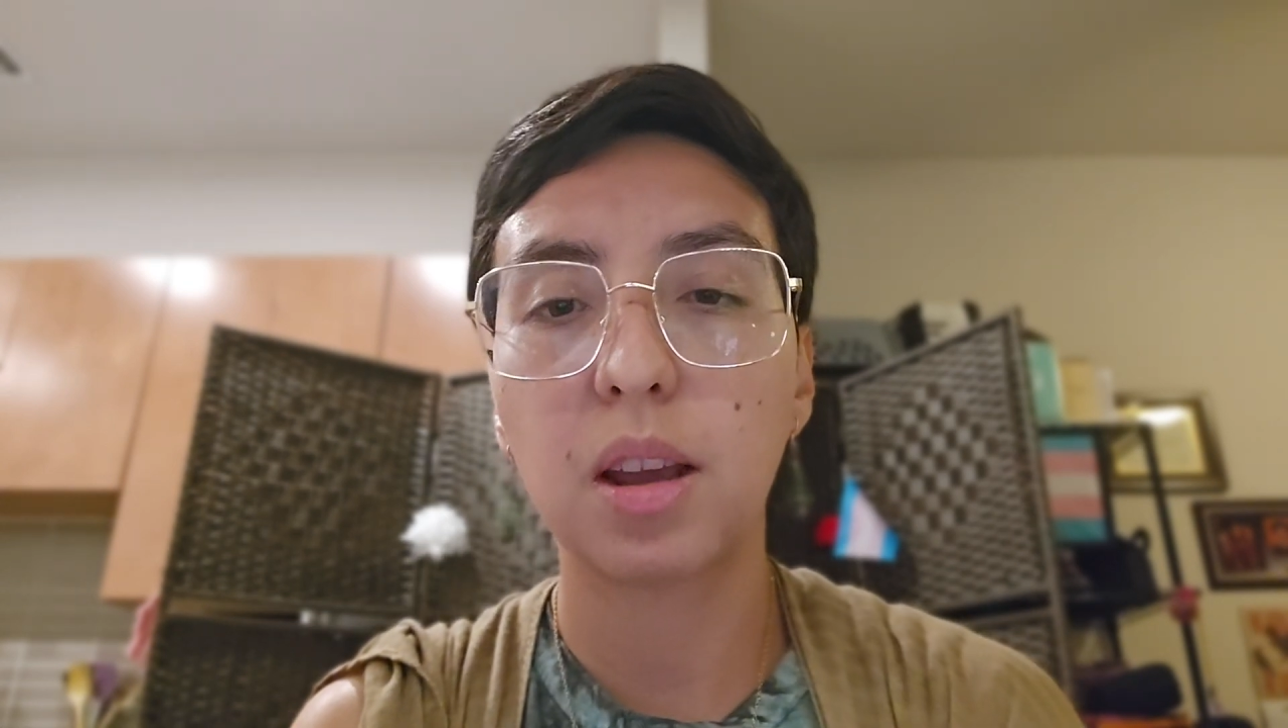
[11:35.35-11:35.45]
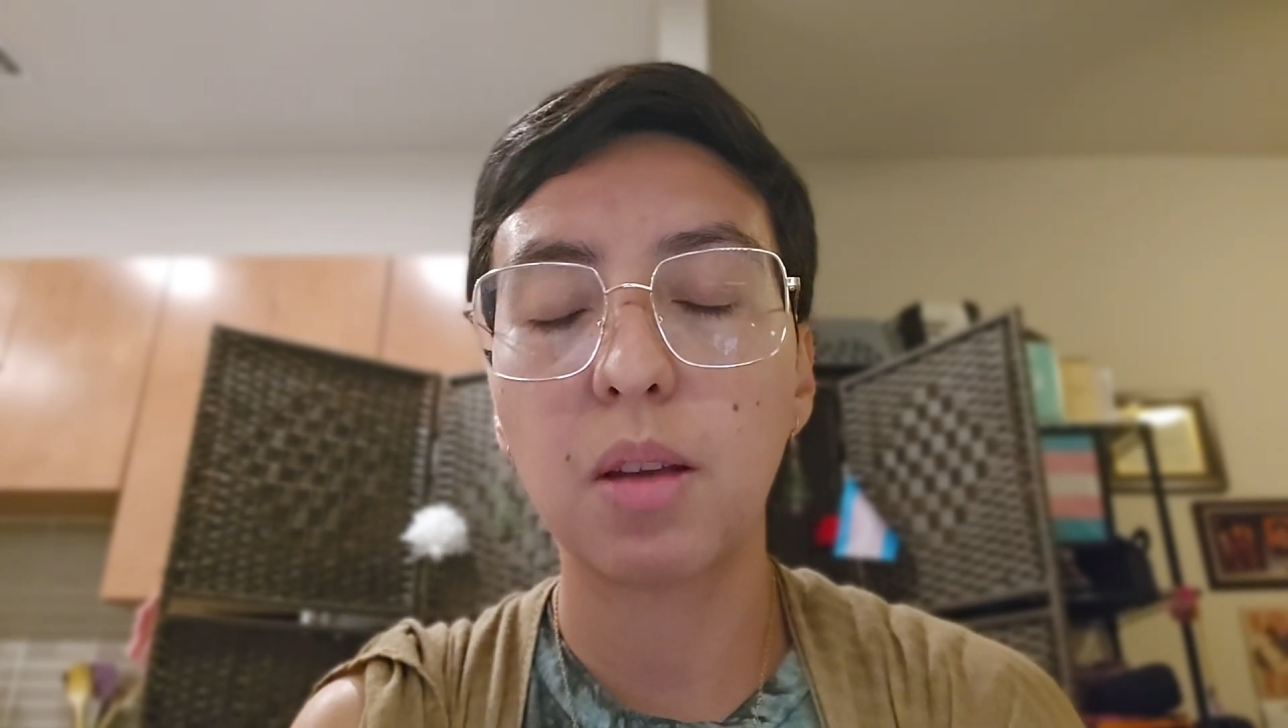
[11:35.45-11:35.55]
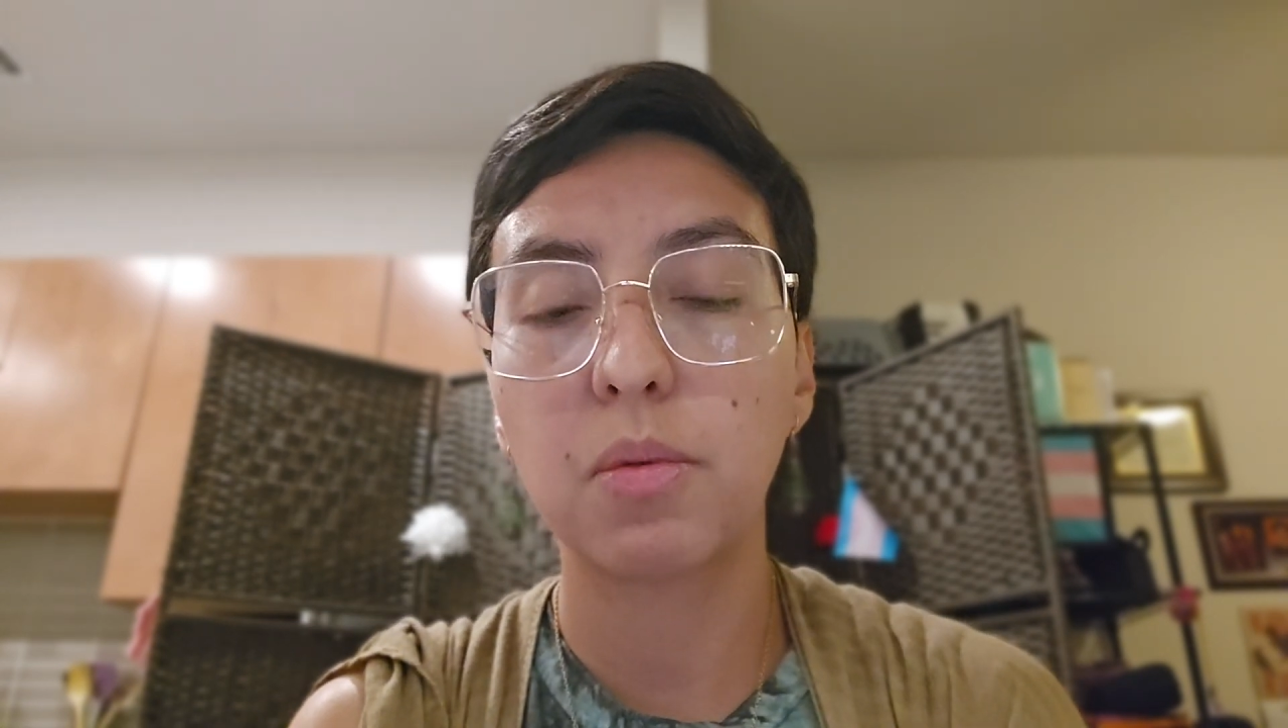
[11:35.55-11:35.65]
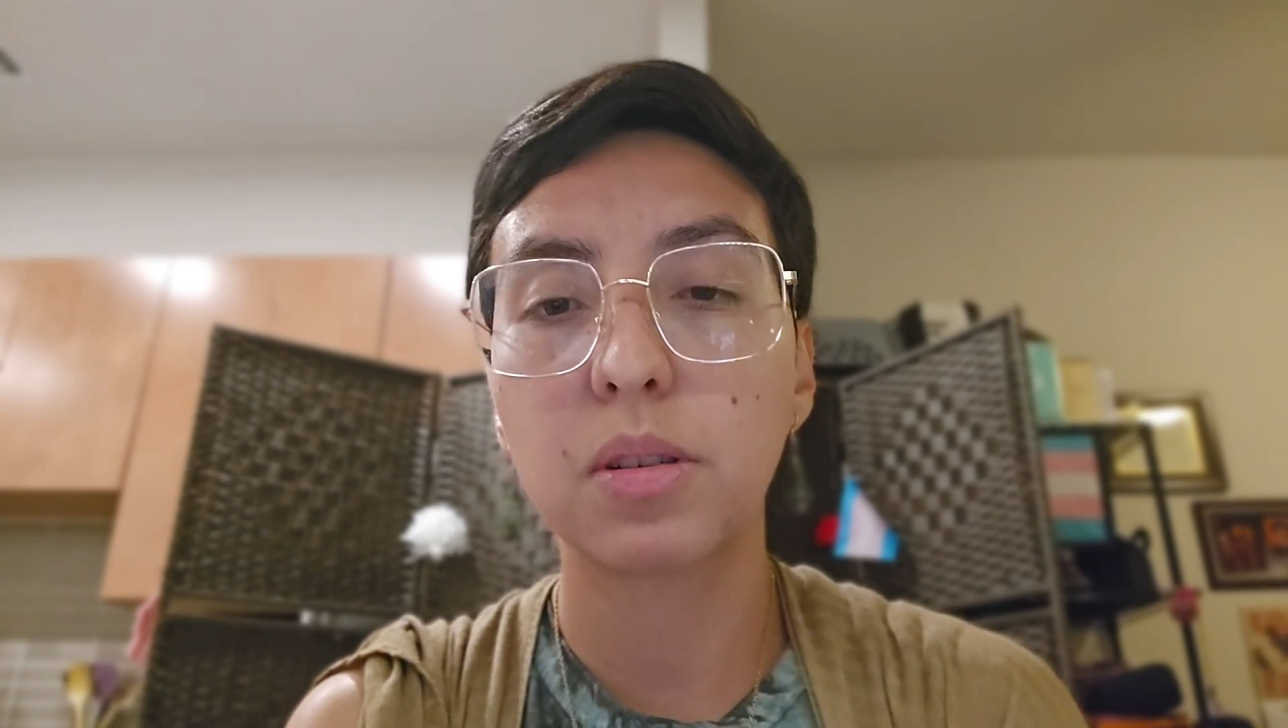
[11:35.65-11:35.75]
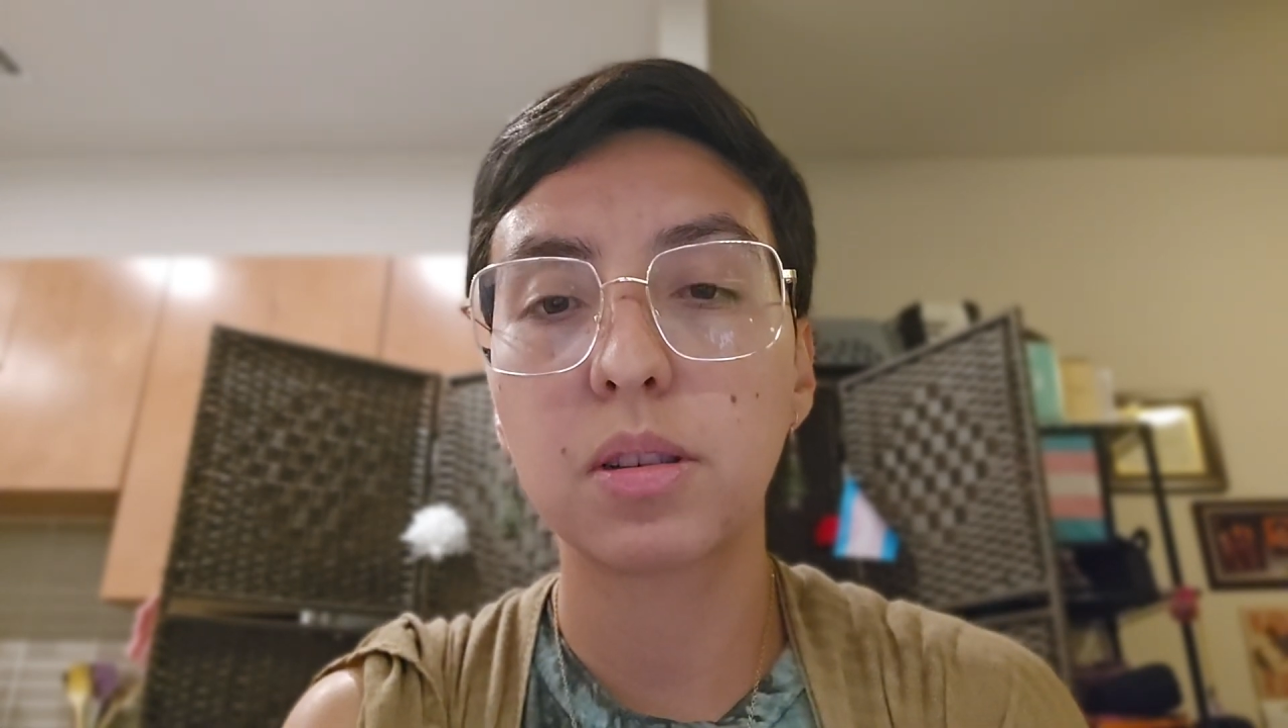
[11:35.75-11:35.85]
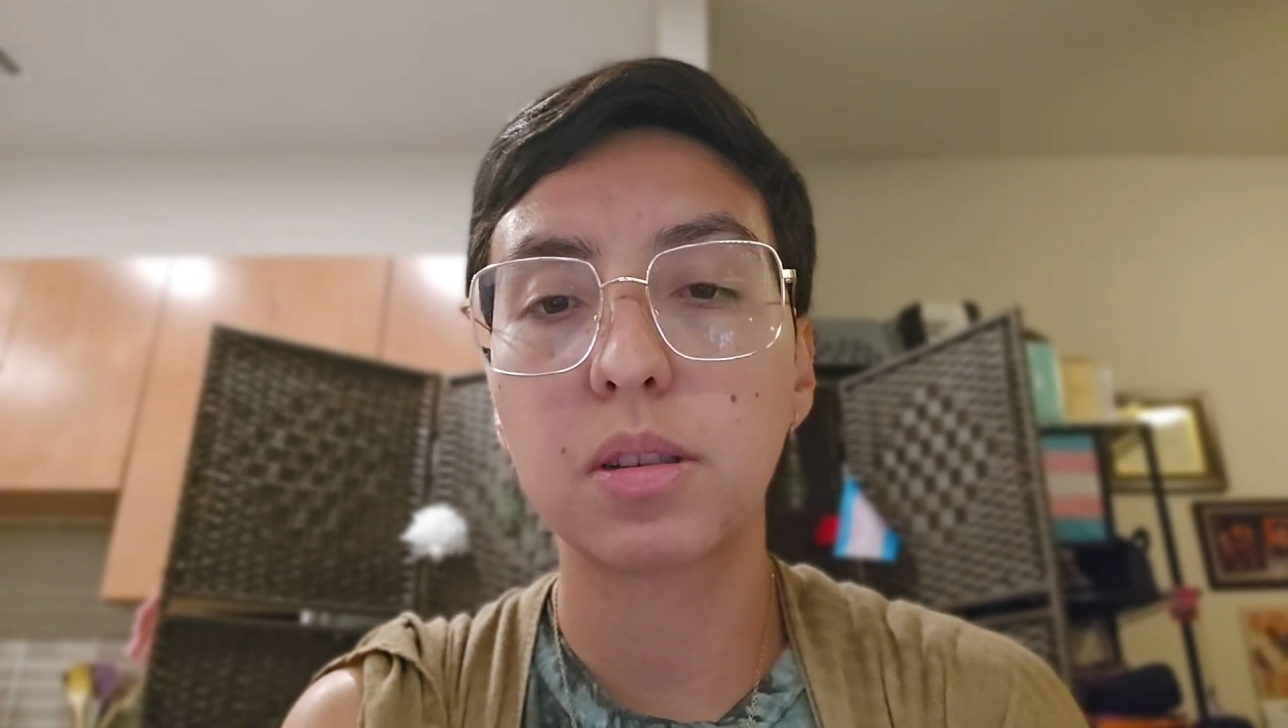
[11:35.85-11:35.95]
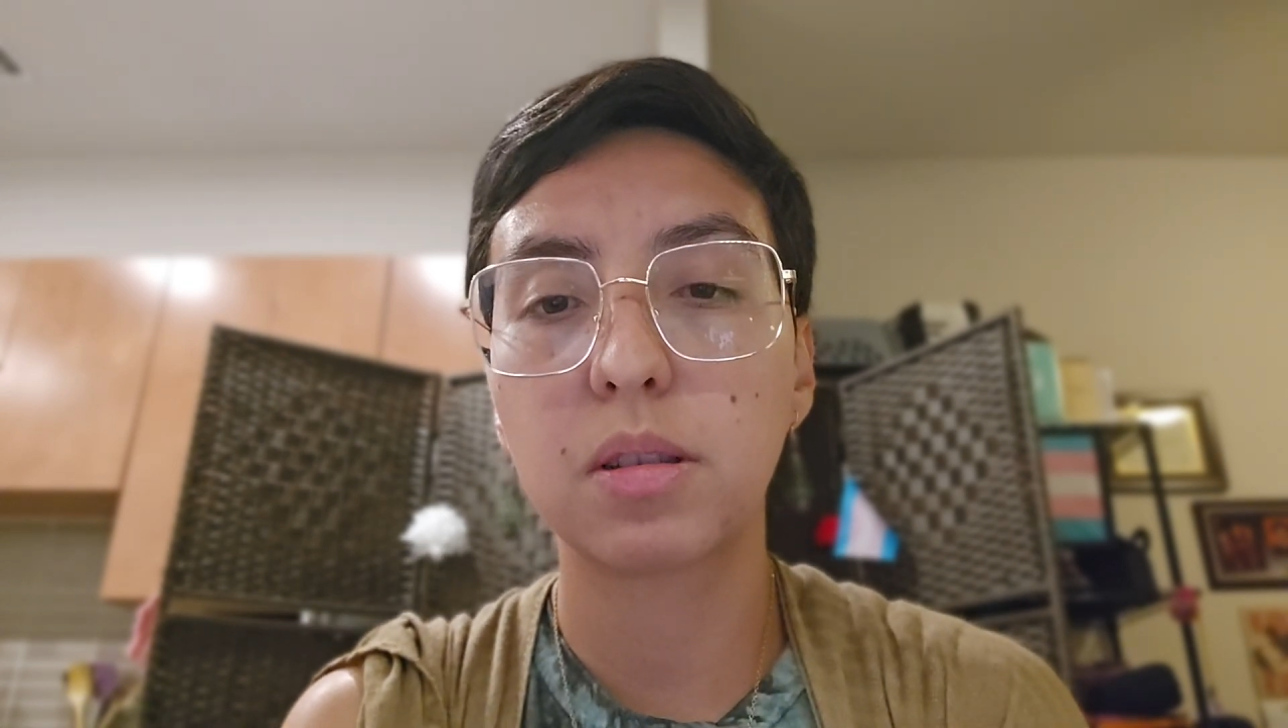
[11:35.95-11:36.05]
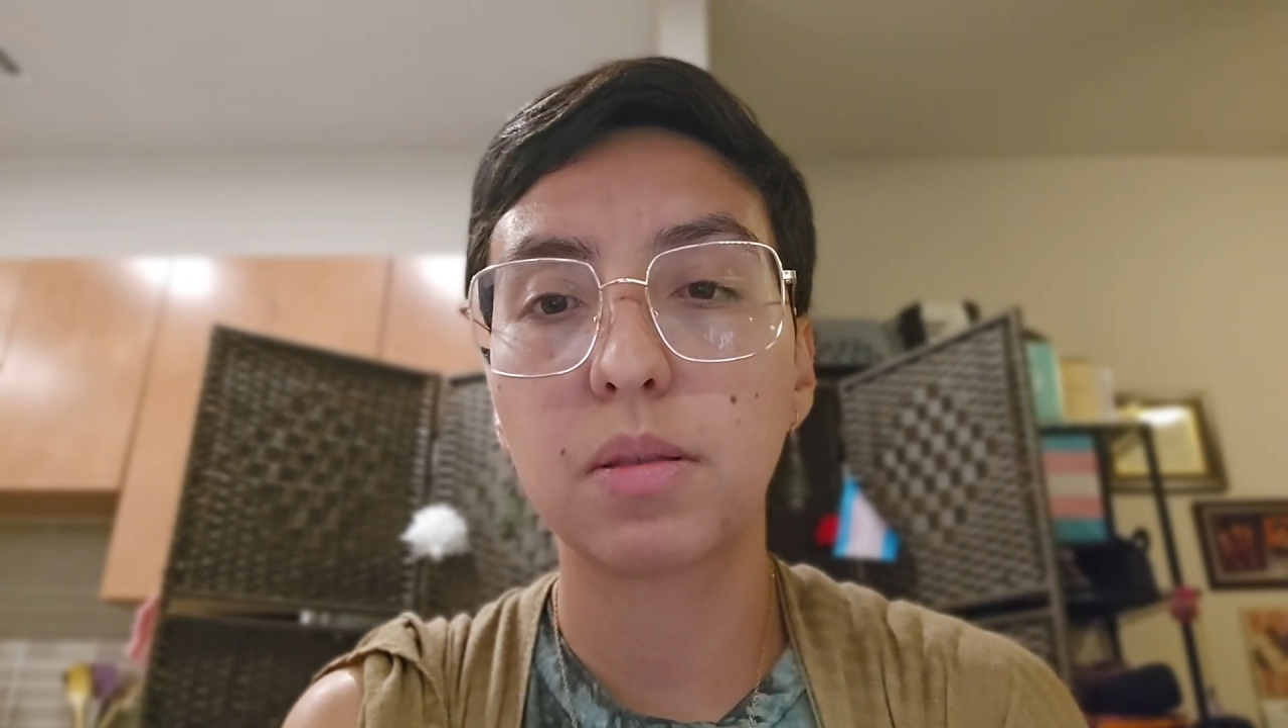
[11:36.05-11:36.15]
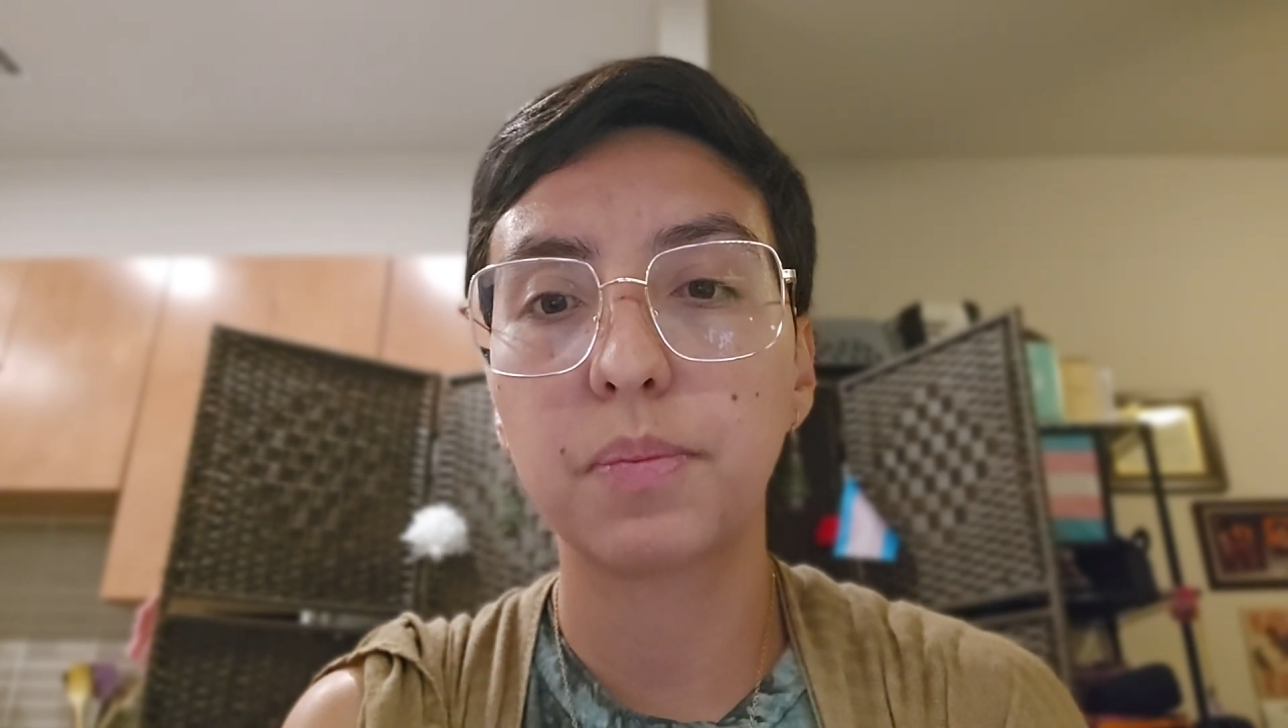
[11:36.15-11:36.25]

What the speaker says: I was